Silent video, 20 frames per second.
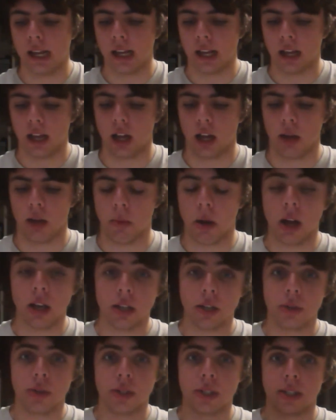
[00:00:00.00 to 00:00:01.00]

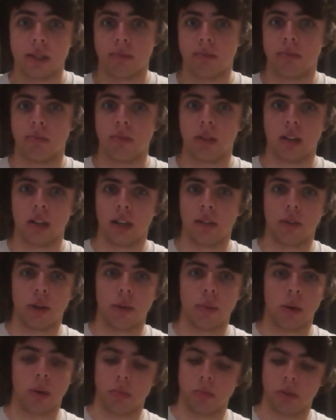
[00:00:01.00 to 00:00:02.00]
I'd use it. I'd have
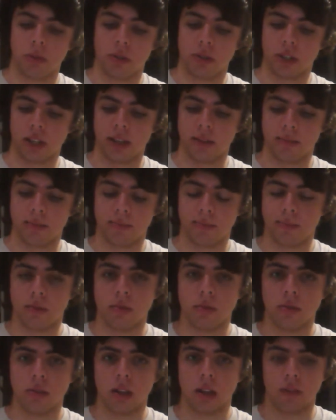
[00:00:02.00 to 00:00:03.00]
no problem using it
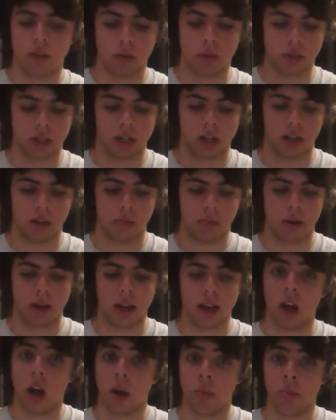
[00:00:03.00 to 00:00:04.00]
if I was a guard
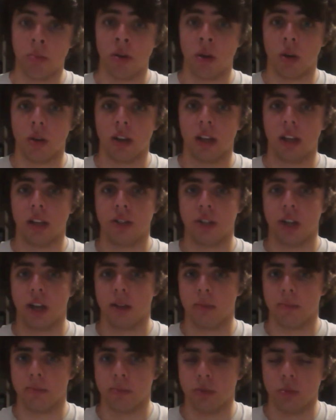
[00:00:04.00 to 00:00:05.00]
player. I'm not, actually.
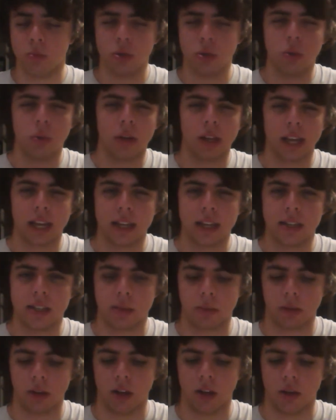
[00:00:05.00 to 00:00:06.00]
I do want to get into
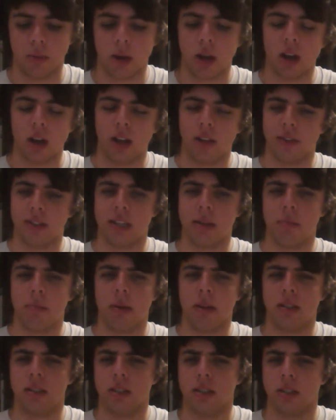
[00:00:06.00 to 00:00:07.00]
some guard, but I like the
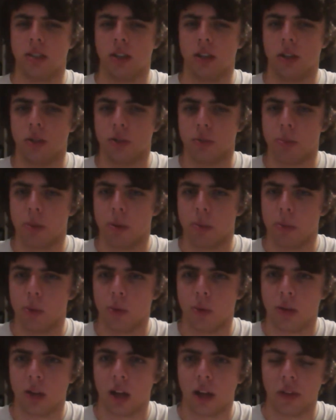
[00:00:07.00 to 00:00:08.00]
Tempestus Scions a bit
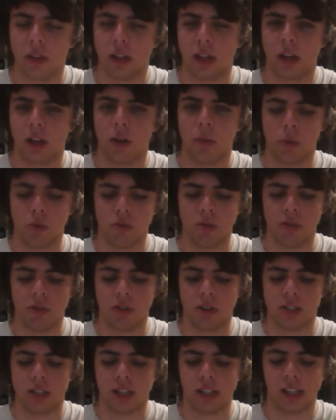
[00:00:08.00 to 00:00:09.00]
more. I think they're kind of more
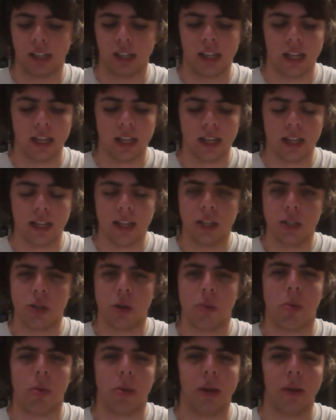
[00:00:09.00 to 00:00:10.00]
interesting.
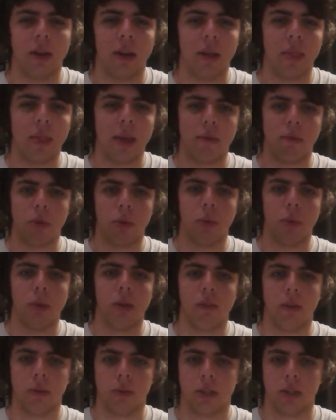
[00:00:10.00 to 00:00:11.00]
So I'll probably go down that route
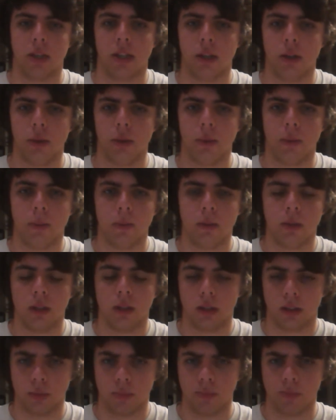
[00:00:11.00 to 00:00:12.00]
if I was going to go
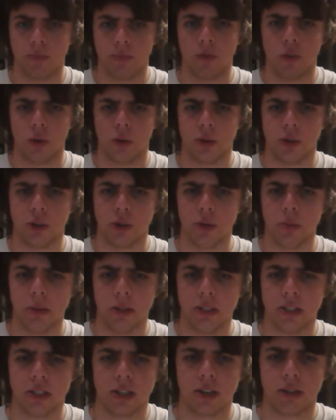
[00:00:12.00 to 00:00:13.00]
like the full-on
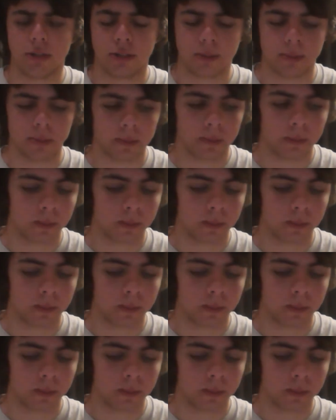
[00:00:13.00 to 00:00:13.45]
human stuff.